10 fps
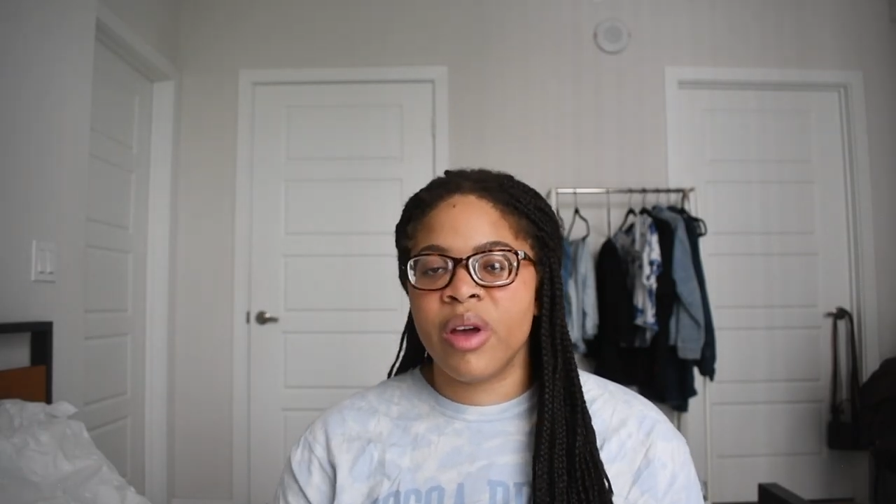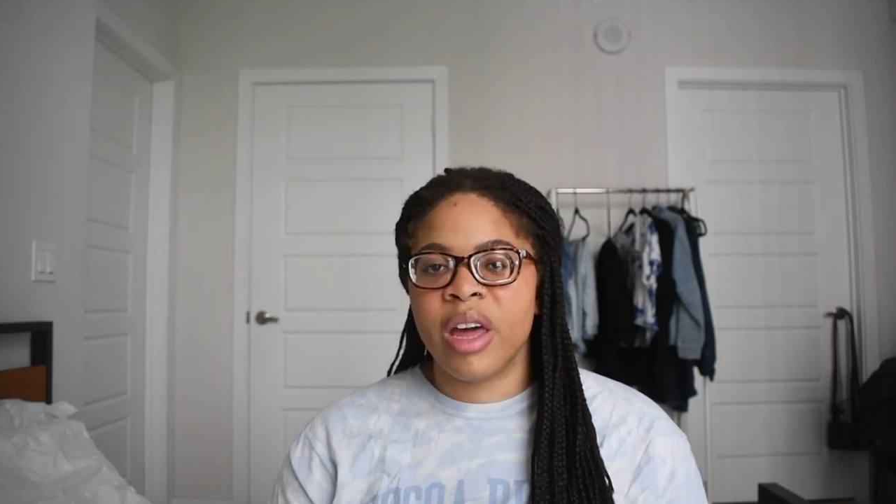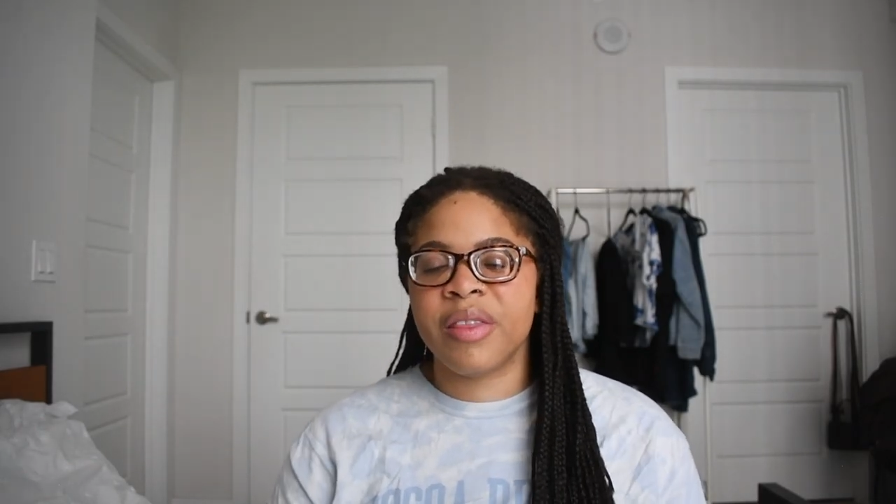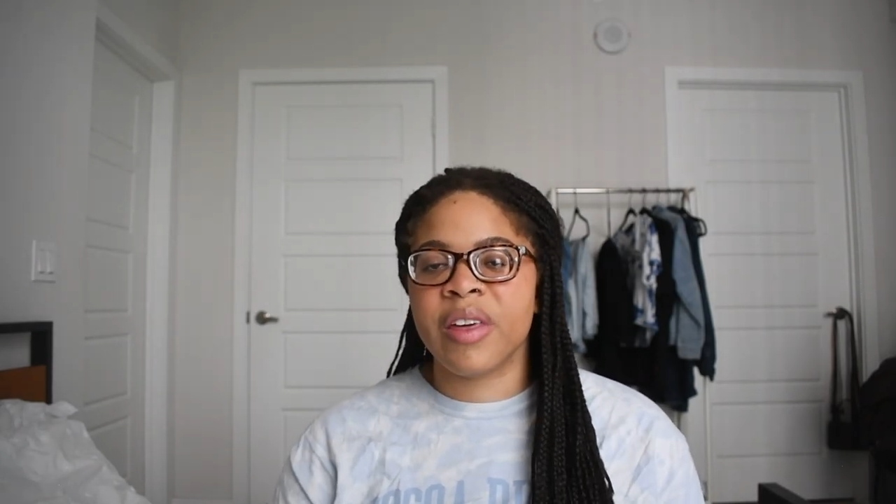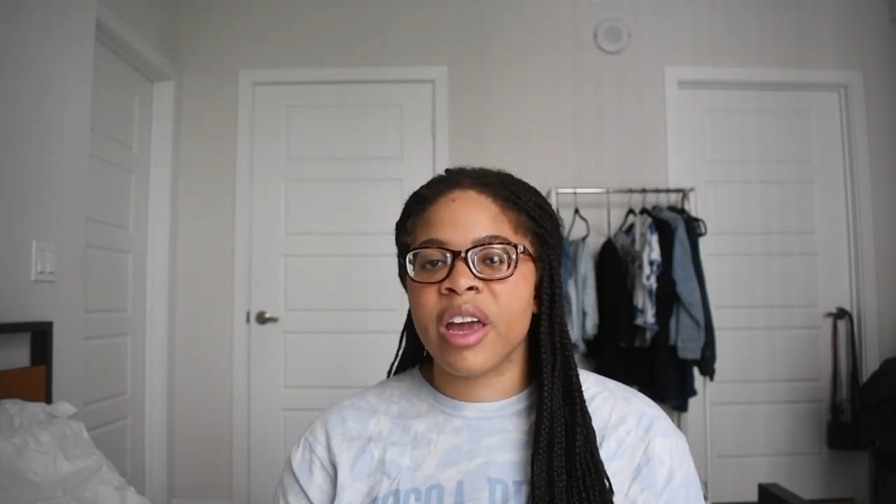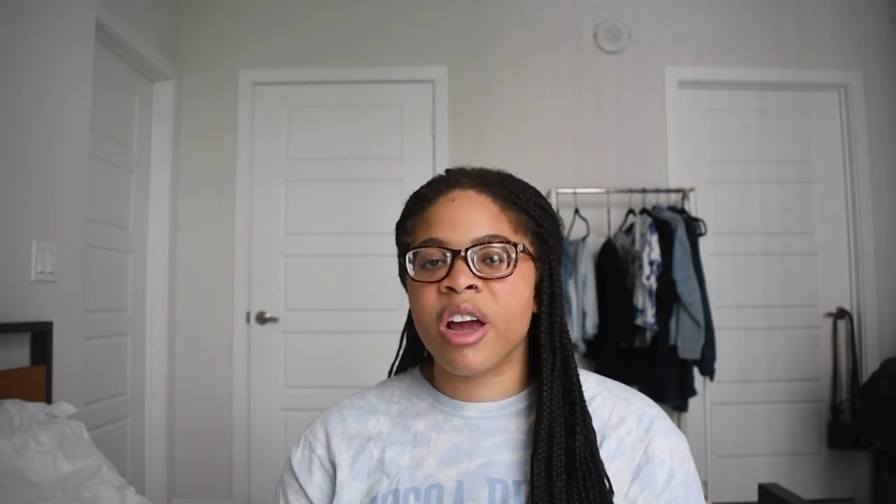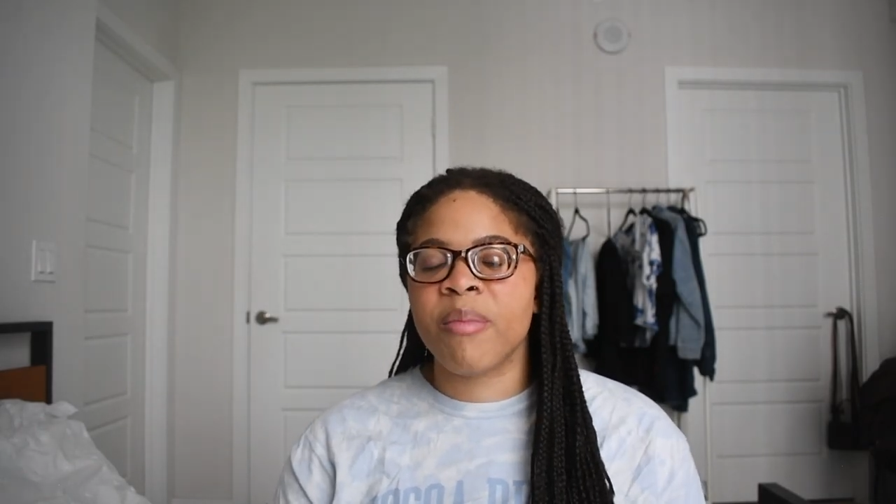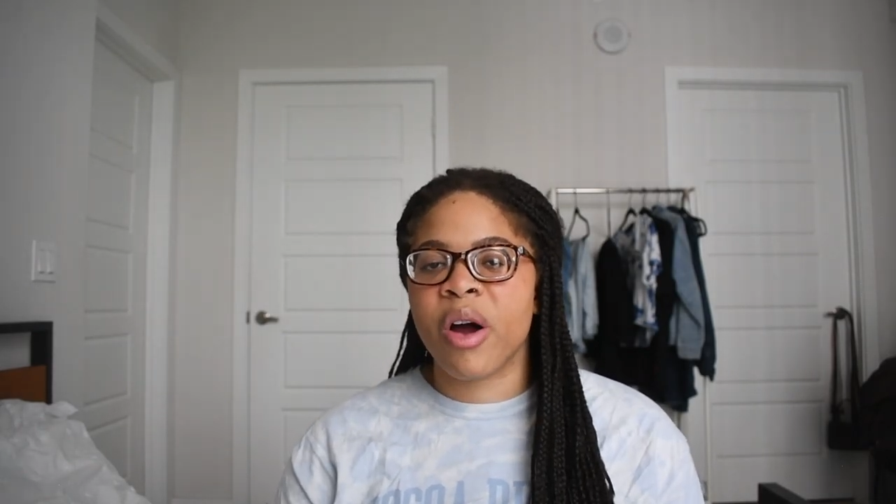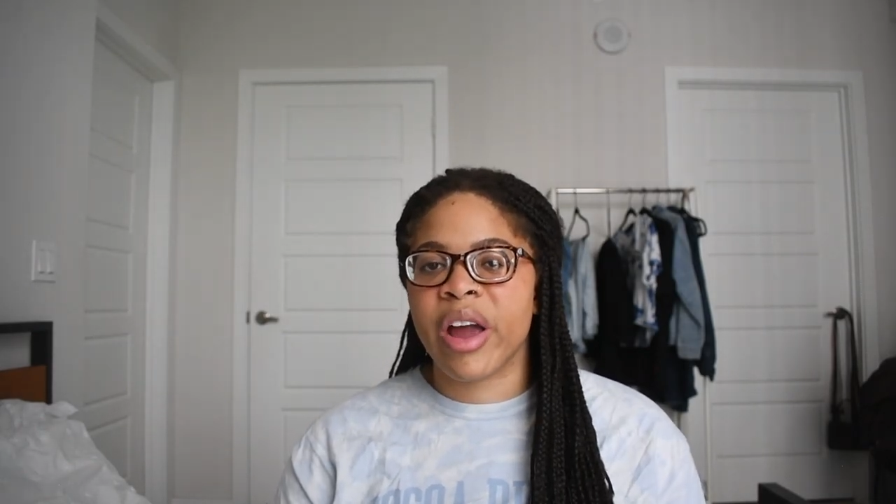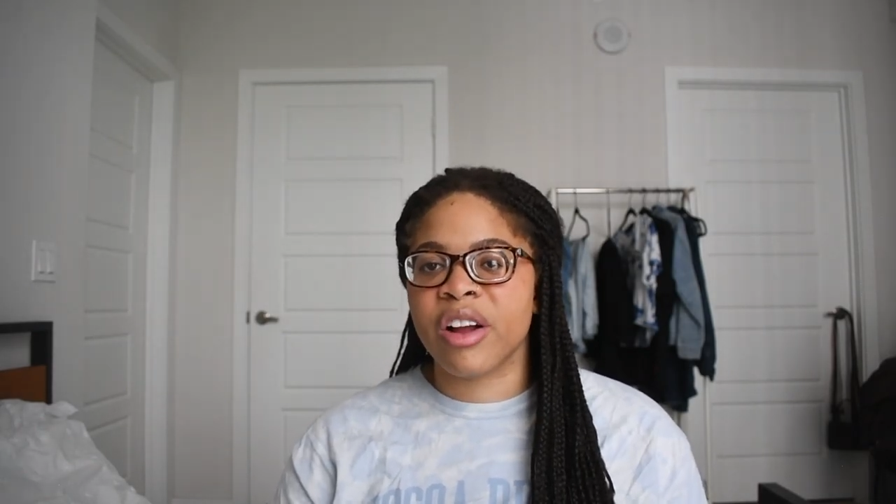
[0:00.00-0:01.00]
And thinking
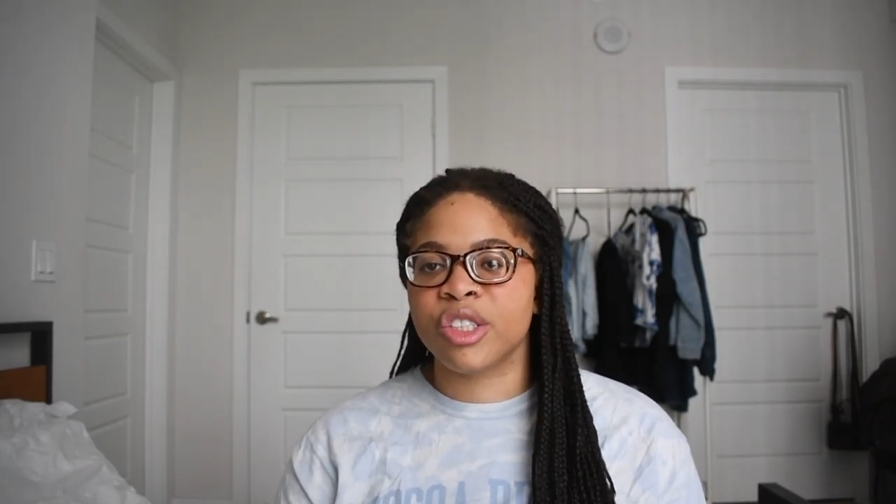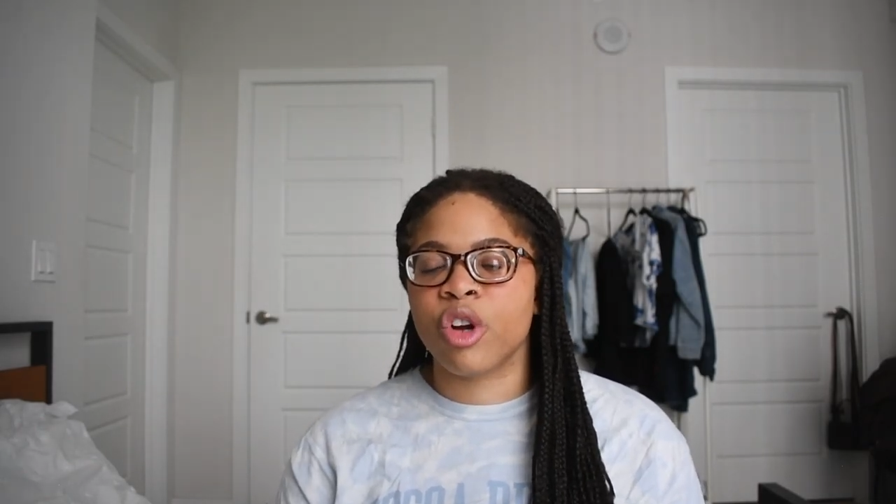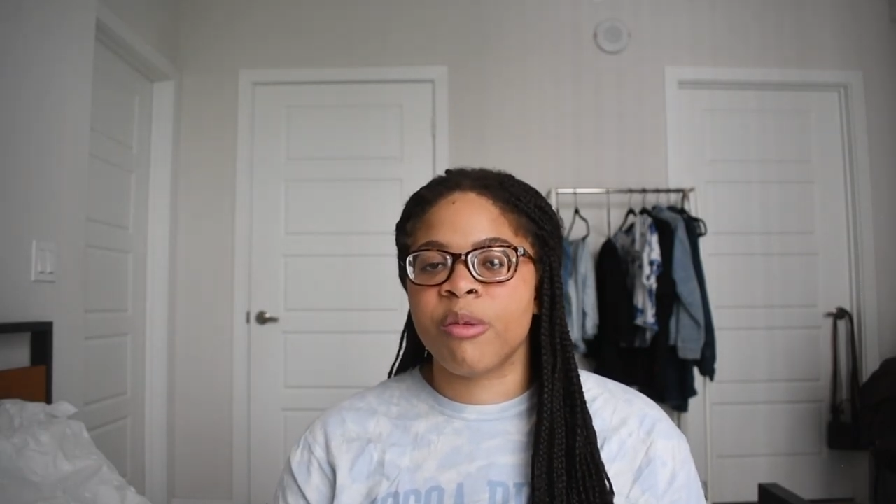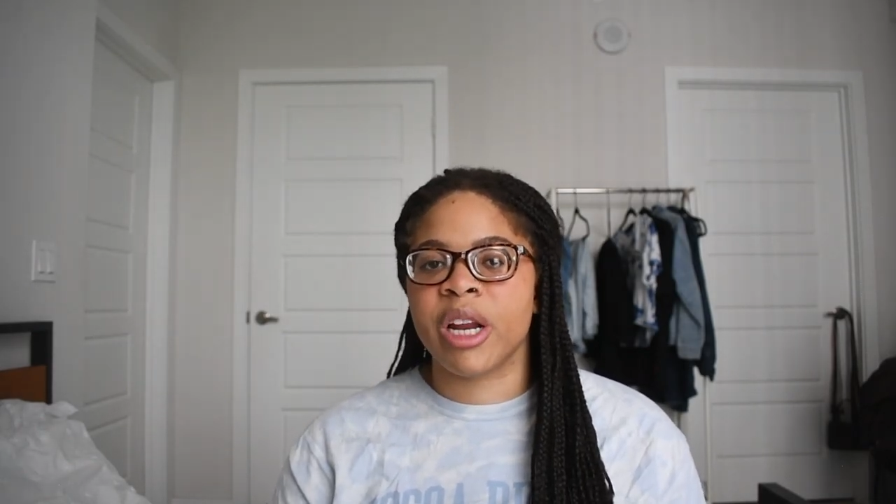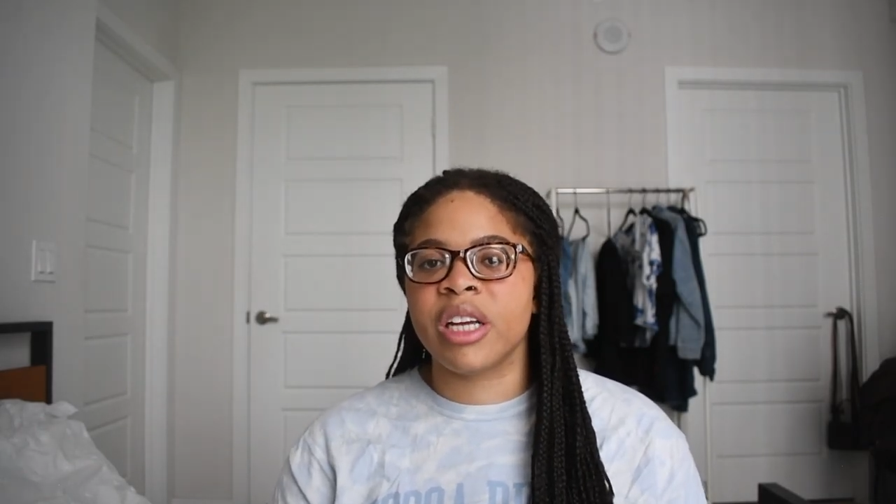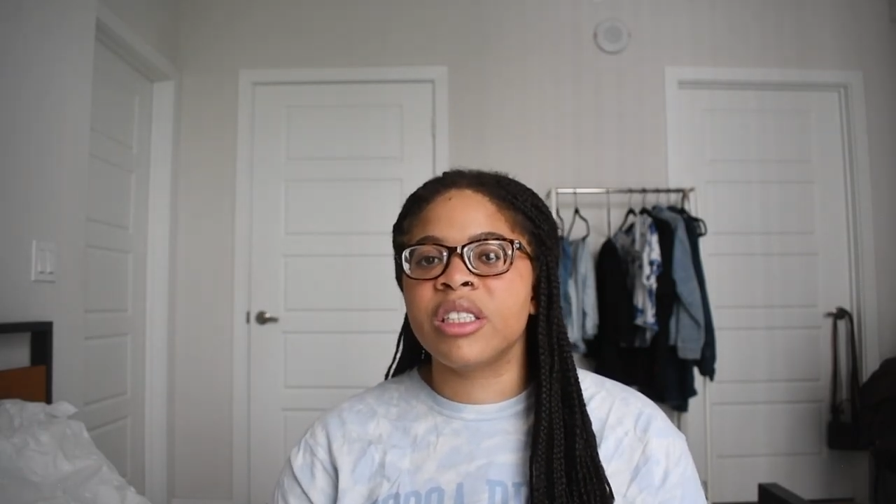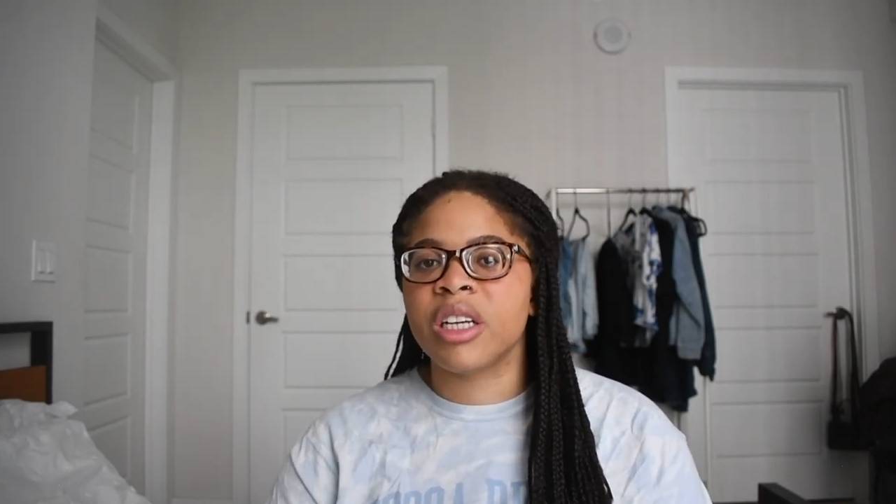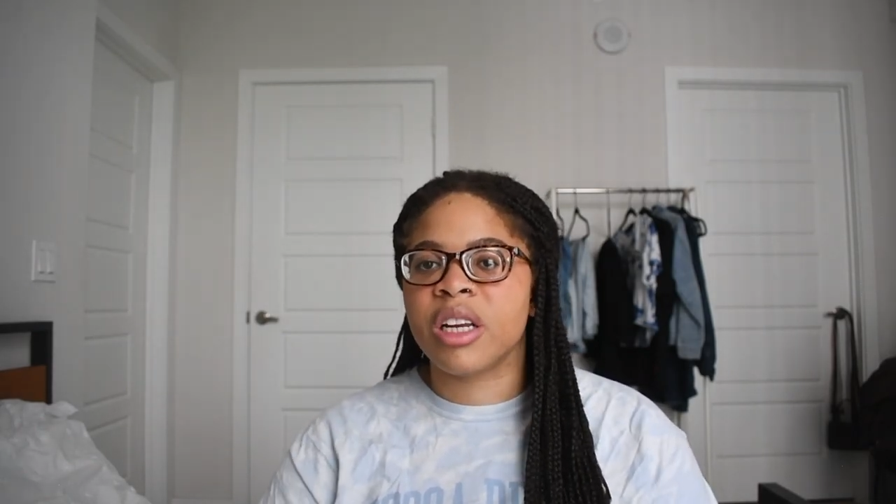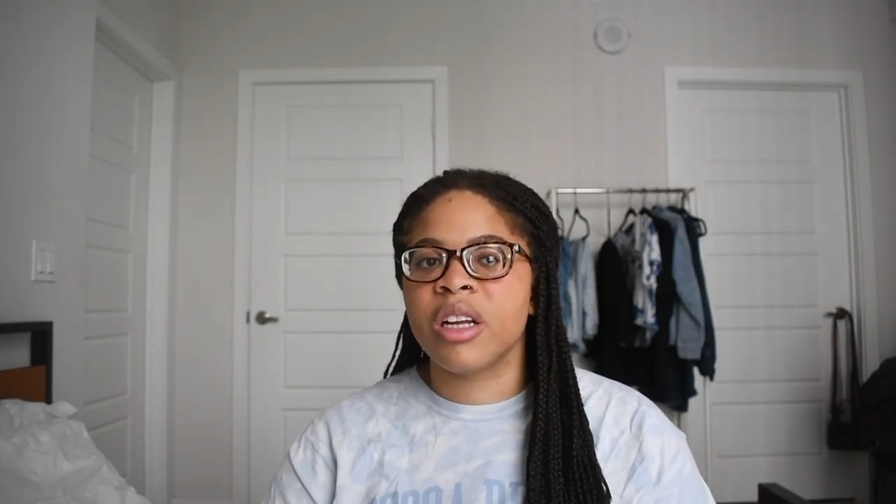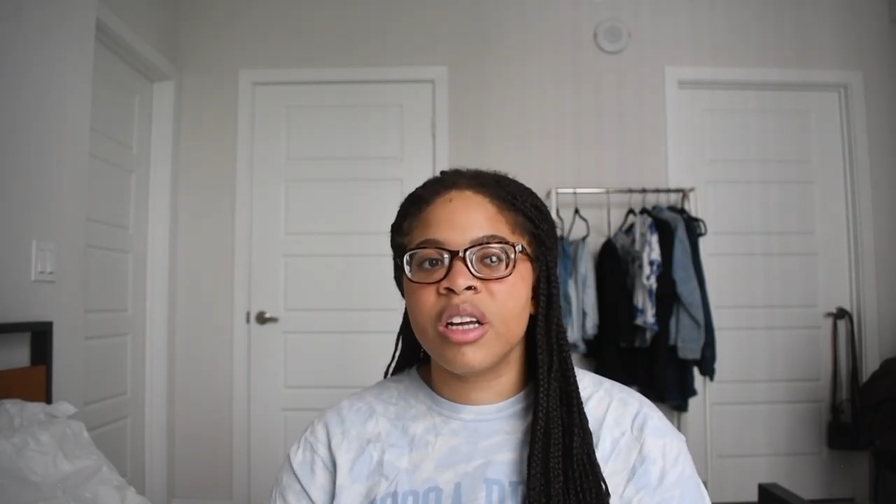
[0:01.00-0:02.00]
about hair
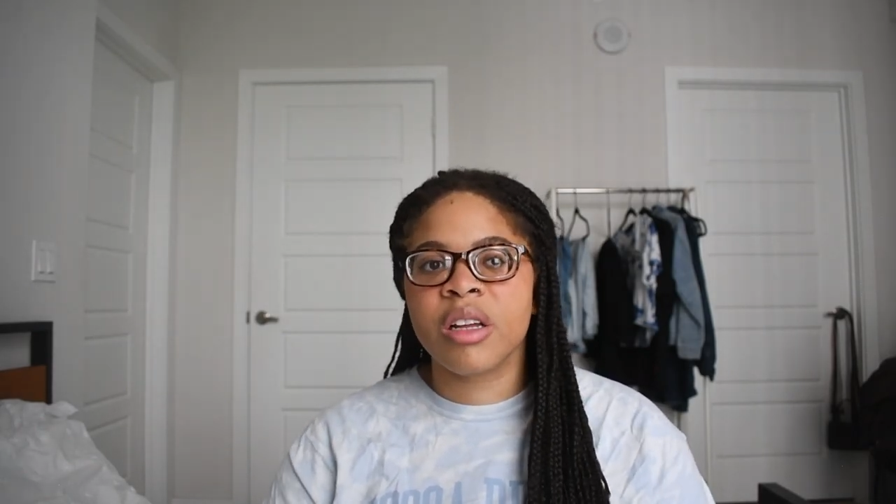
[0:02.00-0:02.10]
discrimination,